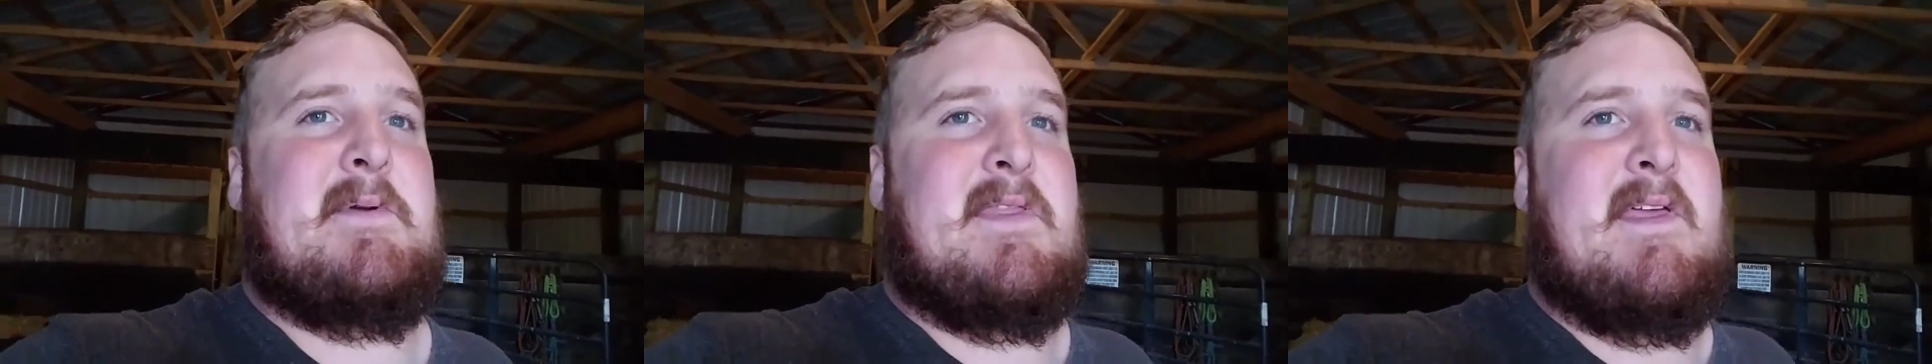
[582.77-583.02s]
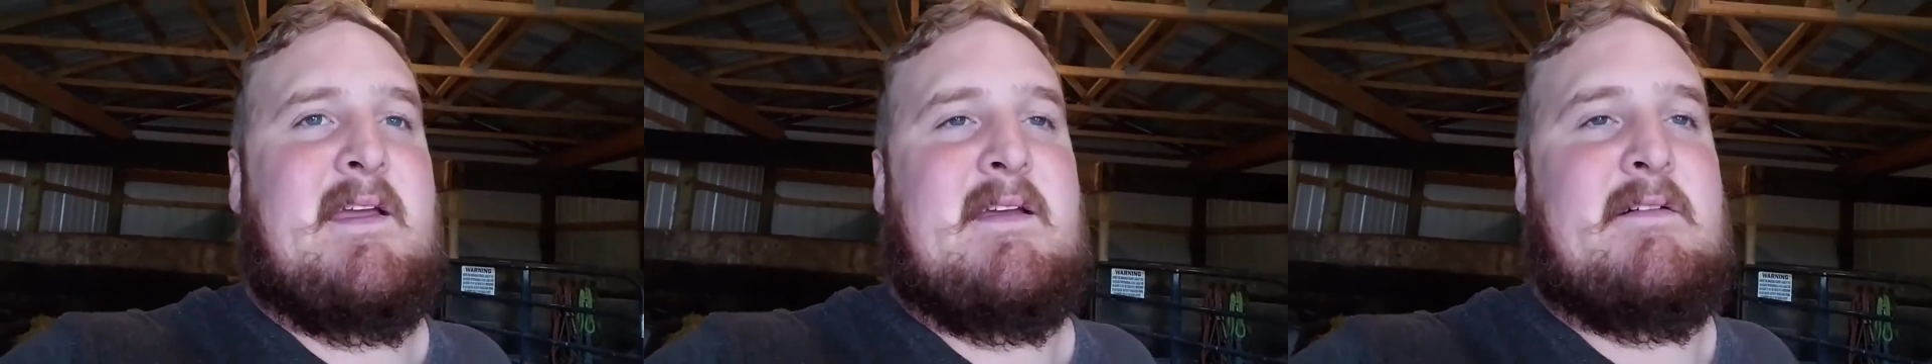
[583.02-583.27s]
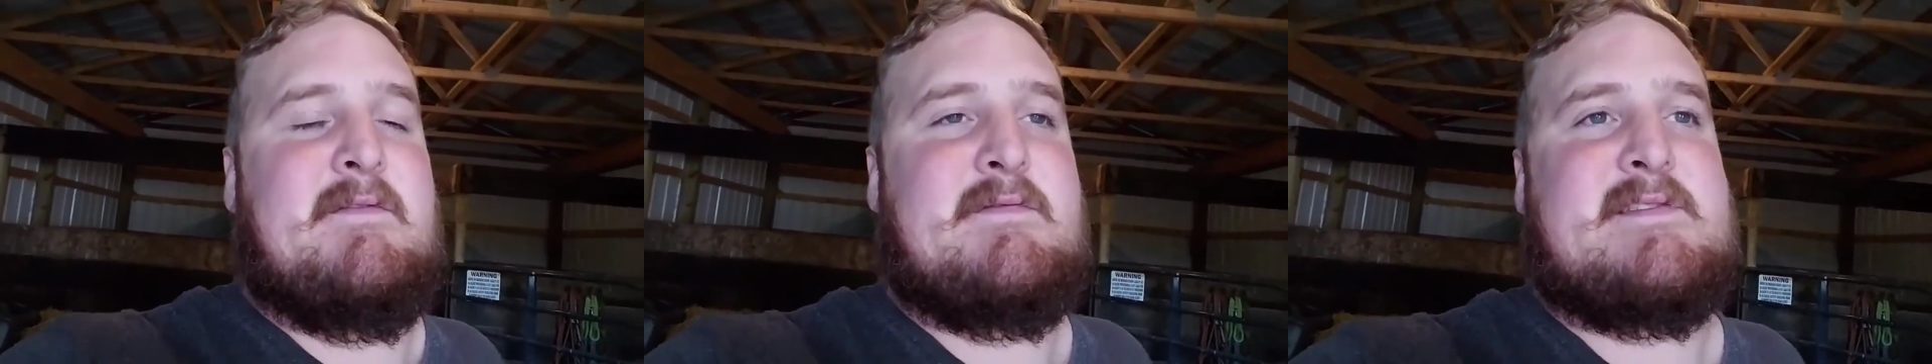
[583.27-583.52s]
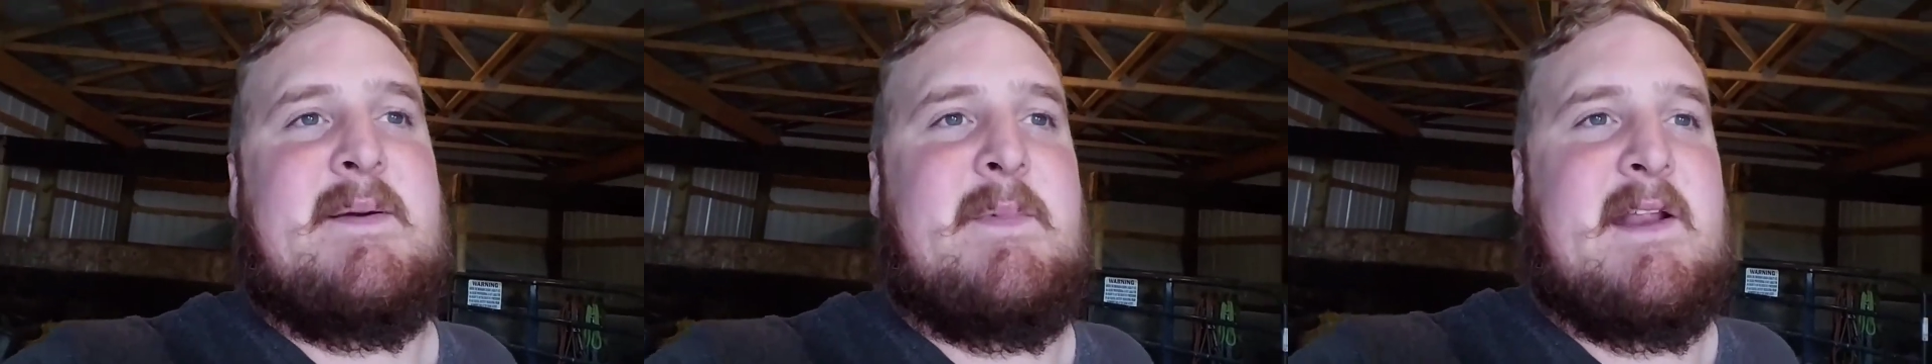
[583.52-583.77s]
would think of
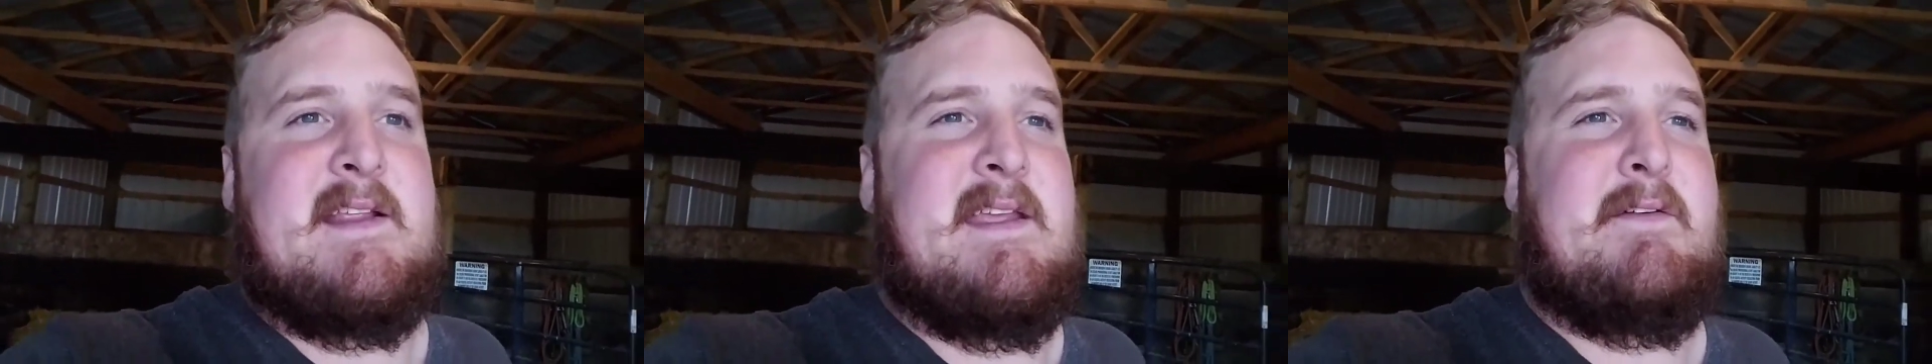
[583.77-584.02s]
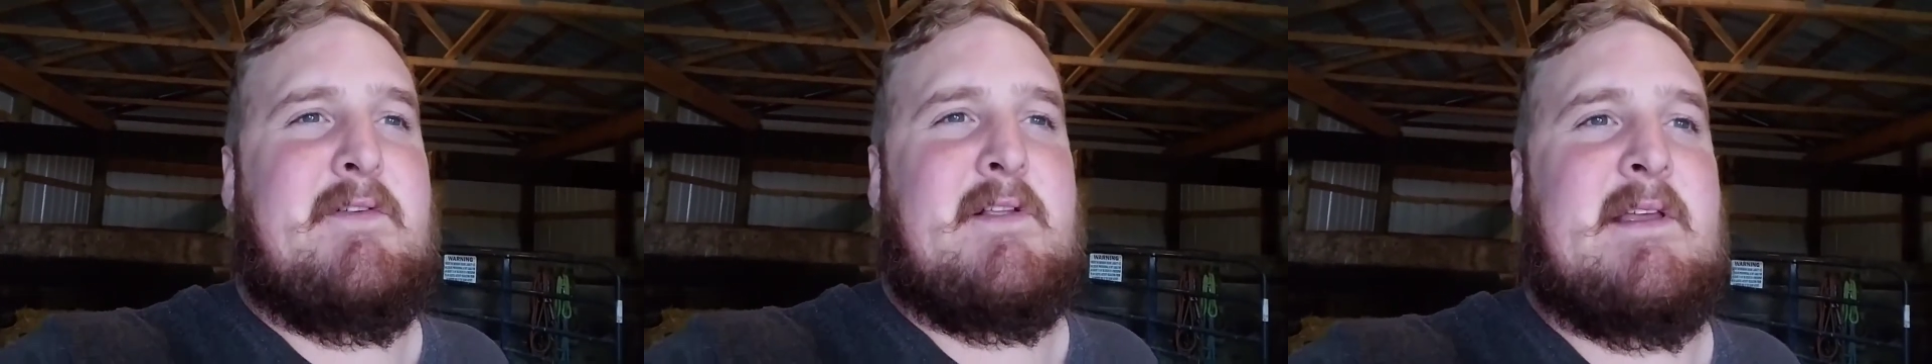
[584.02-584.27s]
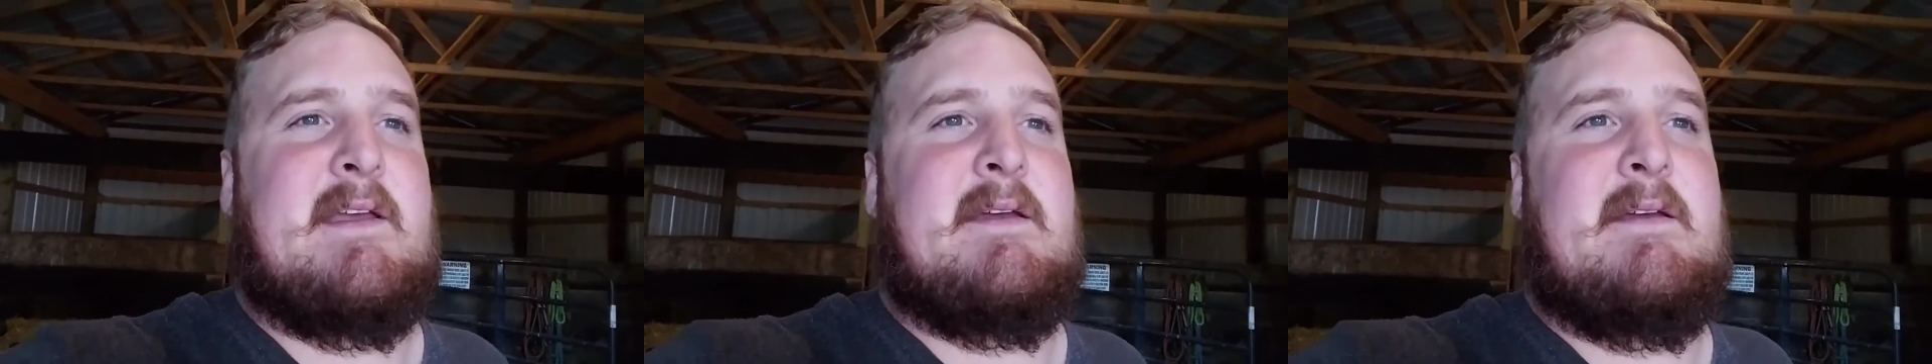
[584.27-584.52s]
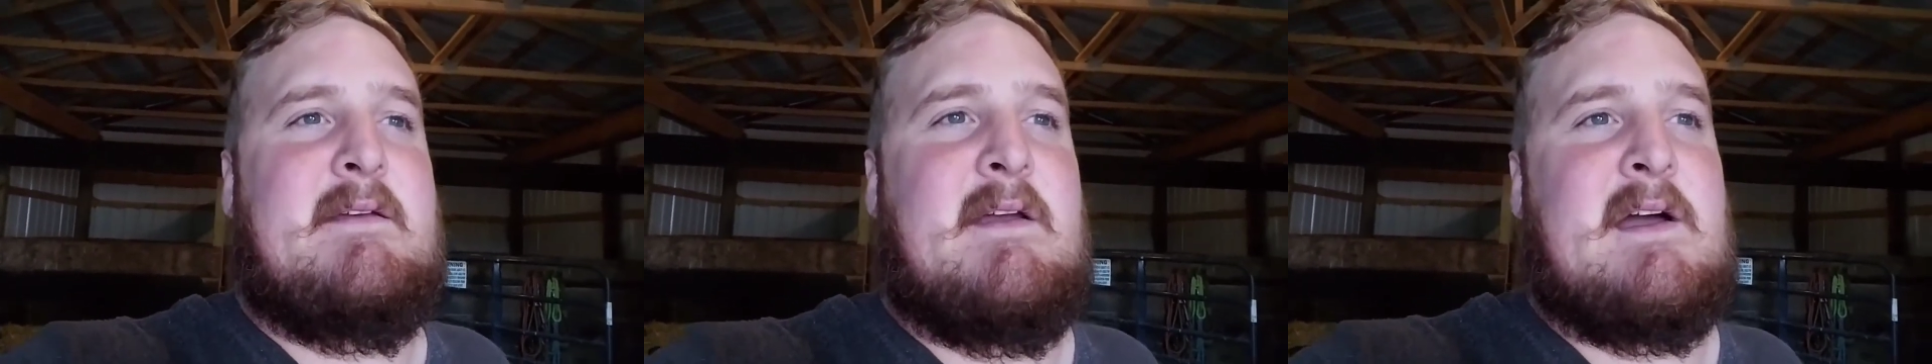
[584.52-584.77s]
somebody differently